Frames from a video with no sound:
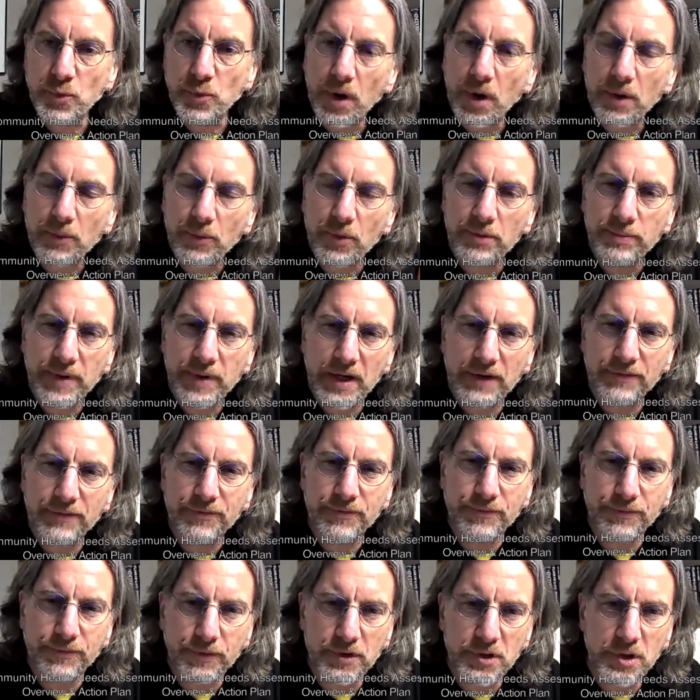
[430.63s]
What would be
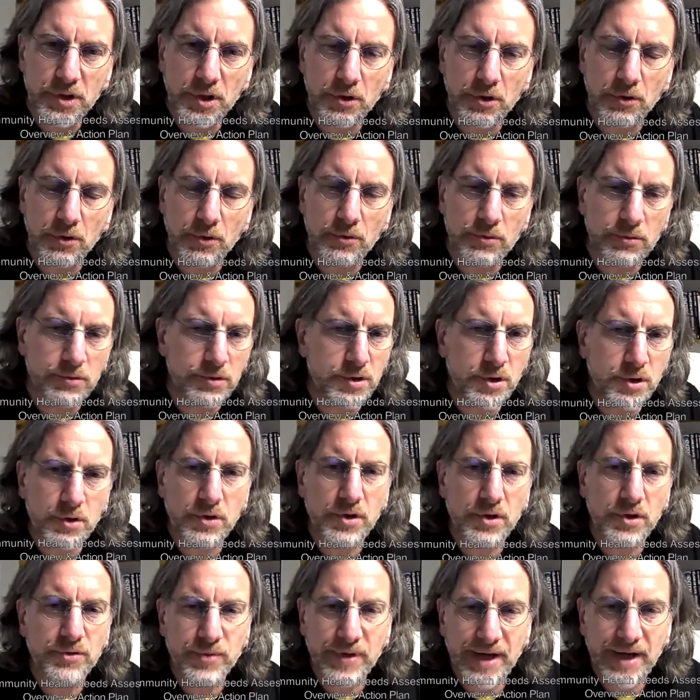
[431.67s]
for you 2
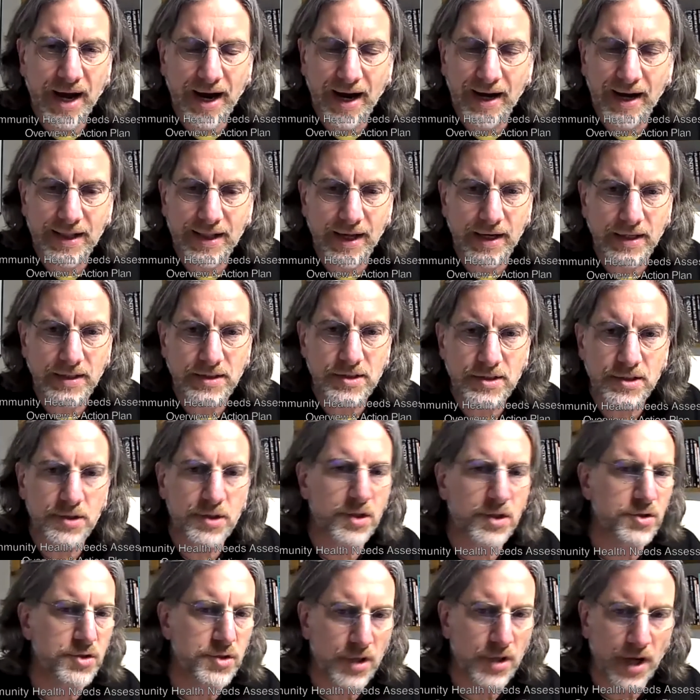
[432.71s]
to 3 highlights?
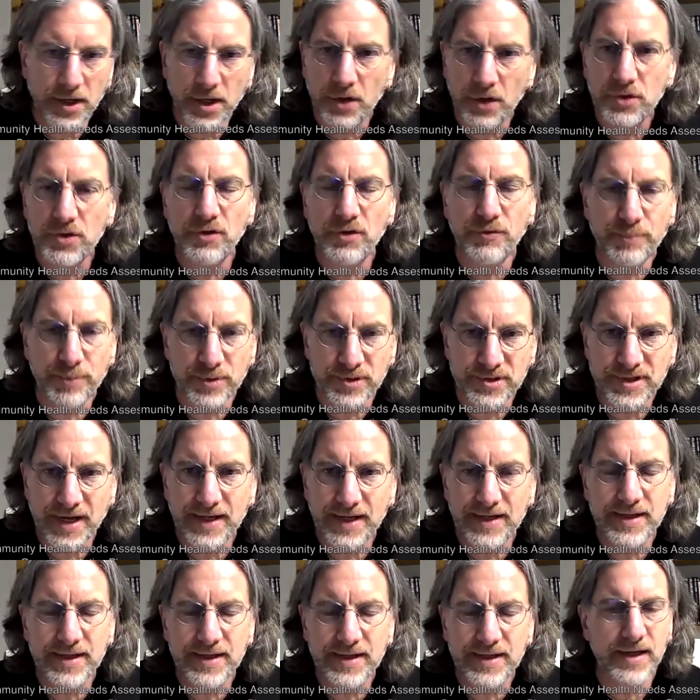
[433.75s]
Because I know you've
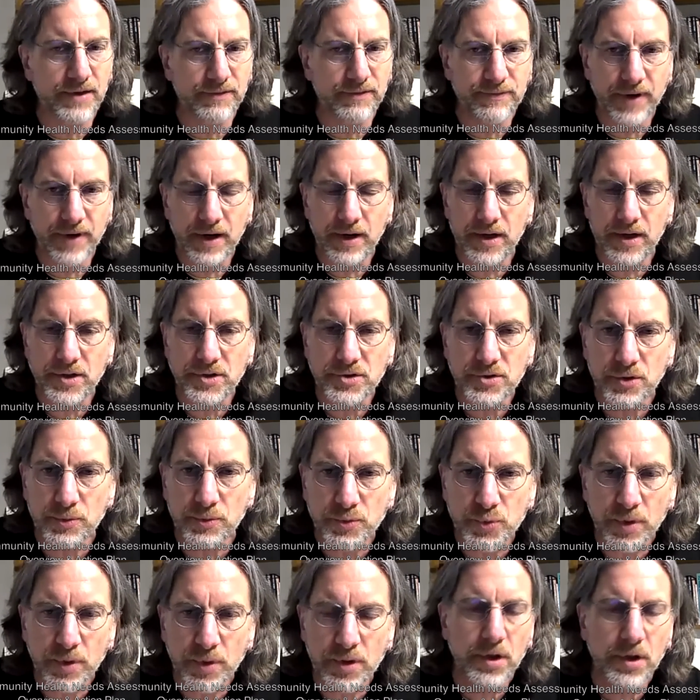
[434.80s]
presented it to various
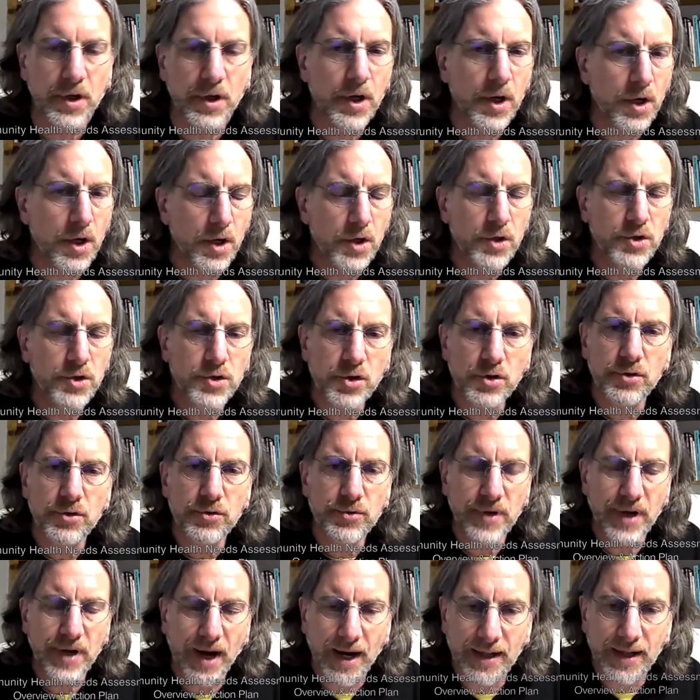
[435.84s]
groups. What are 2 to
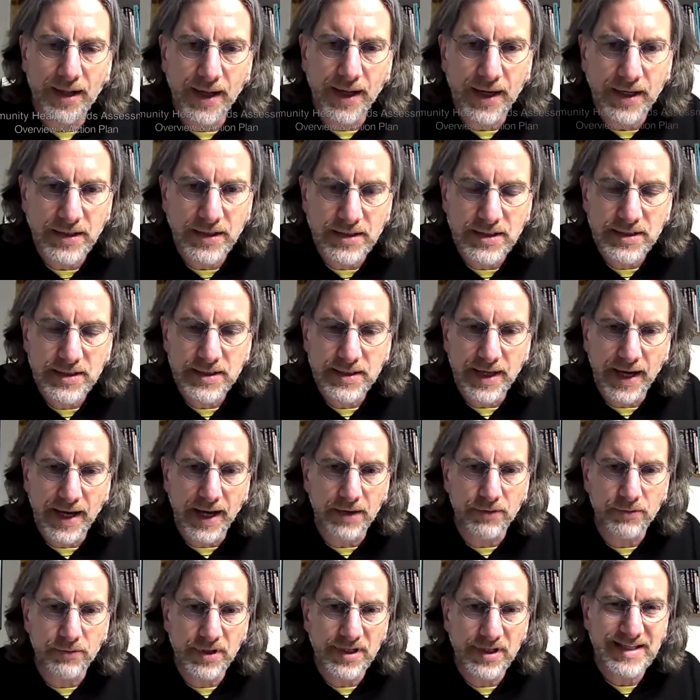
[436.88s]
3 highlights
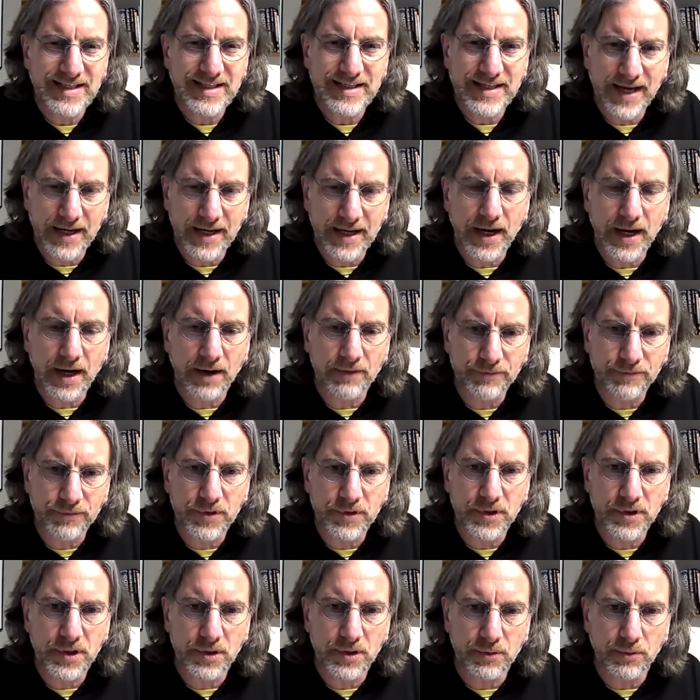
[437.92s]
that really stand out for
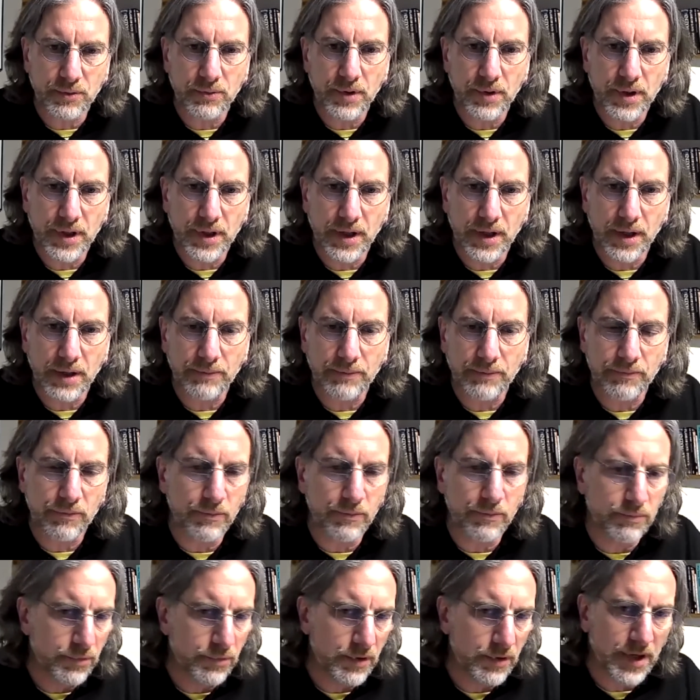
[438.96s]
you,
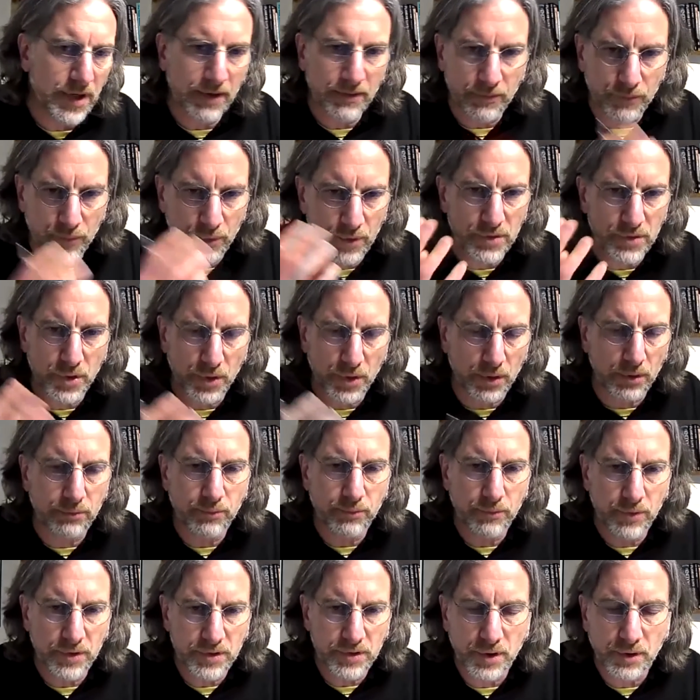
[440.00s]
kind of with your
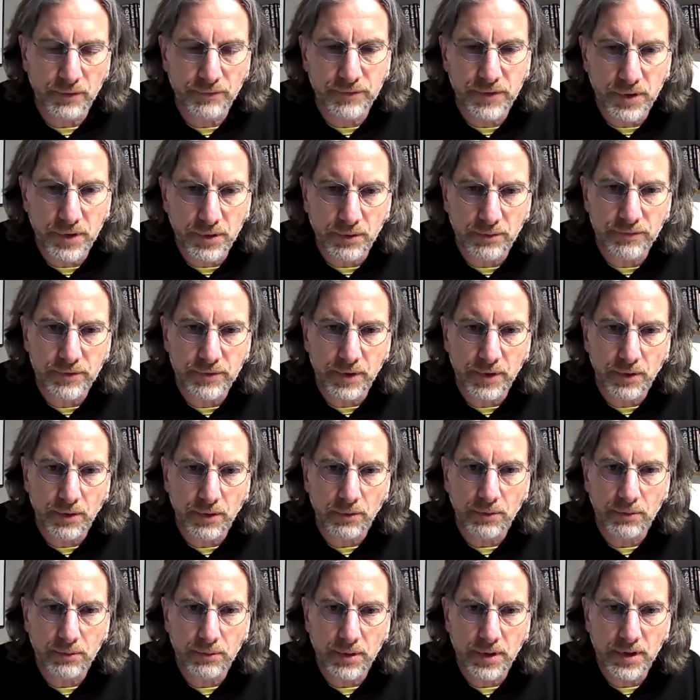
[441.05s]
view of the
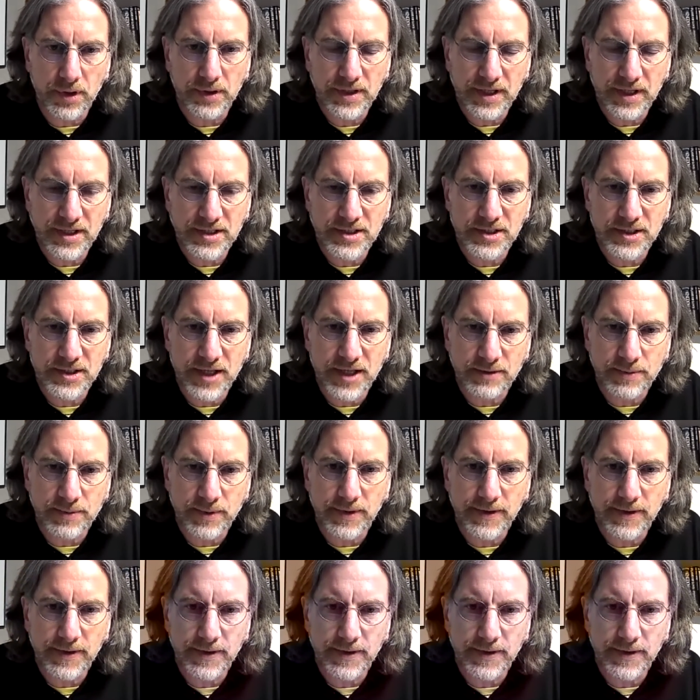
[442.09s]
whole needs assessment?